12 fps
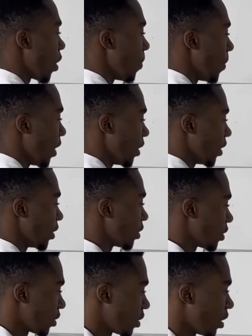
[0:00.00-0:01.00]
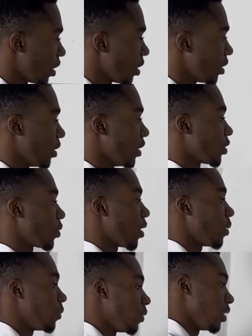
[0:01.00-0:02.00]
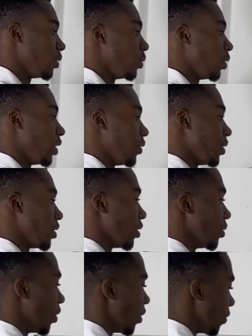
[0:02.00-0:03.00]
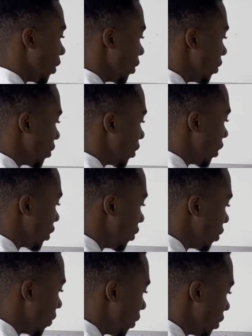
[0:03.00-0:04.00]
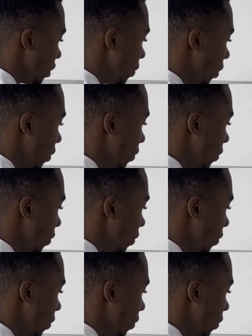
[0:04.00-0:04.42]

minus the scrap value or the residual value. So let's use residual